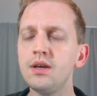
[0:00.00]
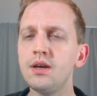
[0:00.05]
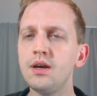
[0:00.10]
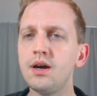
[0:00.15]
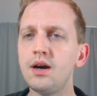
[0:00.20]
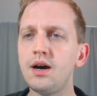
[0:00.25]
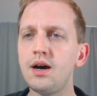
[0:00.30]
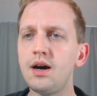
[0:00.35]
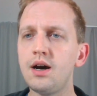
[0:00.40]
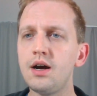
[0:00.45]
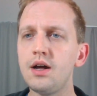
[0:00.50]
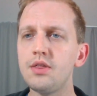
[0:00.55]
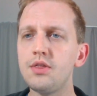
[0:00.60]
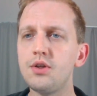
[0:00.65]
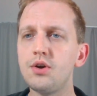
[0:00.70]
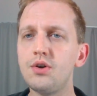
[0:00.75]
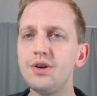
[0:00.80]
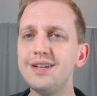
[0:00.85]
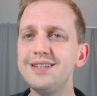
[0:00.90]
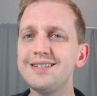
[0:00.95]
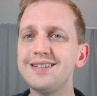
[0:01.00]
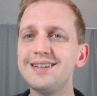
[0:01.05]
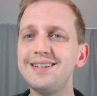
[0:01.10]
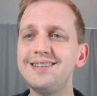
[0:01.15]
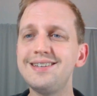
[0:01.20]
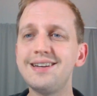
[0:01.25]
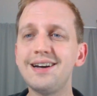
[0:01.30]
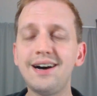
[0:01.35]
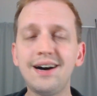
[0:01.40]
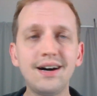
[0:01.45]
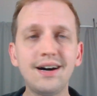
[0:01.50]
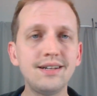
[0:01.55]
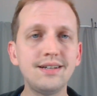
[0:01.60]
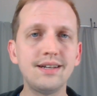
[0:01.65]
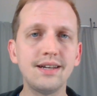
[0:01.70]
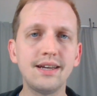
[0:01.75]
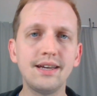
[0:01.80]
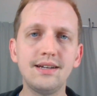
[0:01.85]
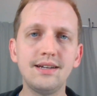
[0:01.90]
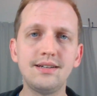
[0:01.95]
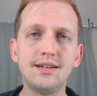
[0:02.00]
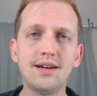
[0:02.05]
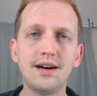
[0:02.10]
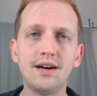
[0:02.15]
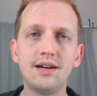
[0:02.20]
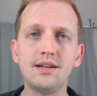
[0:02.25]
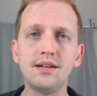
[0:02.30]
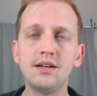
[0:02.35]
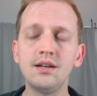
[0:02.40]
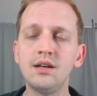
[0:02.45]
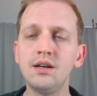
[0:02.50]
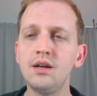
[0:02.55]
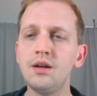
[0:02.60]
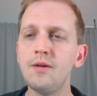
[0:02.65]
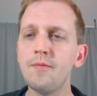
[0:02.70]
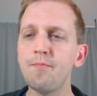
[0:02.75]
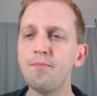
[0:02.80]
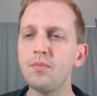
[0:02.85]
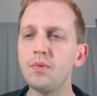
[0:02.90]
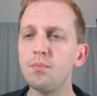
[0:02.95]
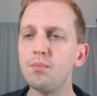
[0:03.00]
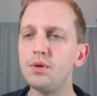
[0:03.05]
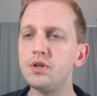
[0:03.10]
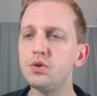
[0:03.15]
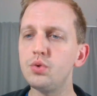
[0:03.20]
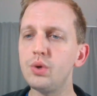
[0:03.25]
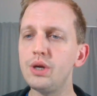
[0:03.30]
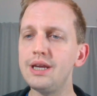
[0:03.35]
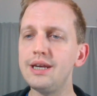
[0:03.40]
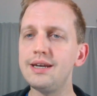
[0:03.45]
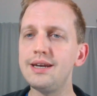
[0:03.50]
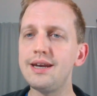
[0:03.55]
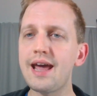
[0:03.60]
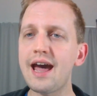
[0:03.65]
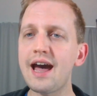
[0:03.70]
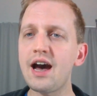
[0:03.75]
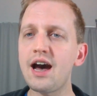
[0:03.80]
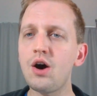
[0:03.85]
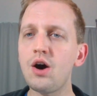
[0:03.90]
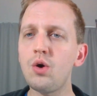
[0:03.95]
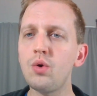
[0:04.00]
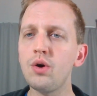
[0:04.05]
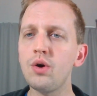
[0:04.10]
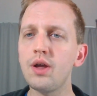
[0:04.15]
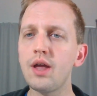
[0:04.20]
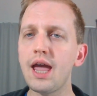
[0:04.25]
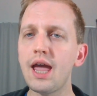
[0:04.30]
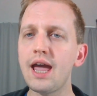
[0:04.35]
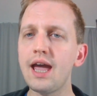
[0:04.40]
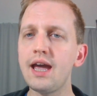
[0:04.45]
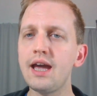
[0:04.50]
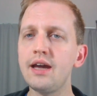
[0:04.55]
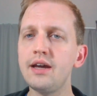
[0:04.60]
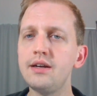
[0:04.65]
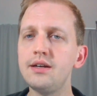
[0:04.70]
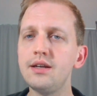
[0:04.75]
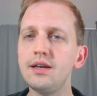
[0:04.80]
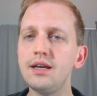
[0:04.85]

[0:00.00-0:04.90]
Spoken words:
There is a ton to get done between now and